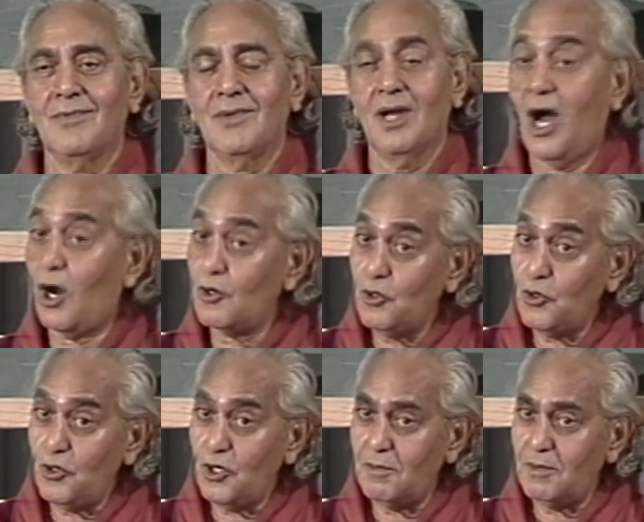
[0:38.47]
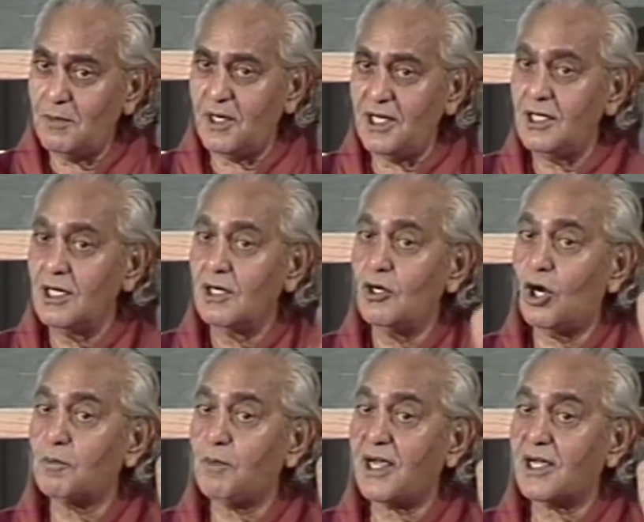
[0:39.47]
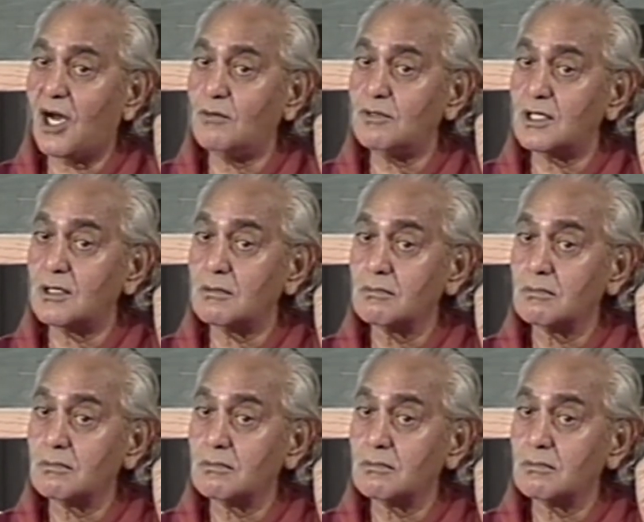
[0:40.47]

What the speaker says: How do you even breathe? Not by counting.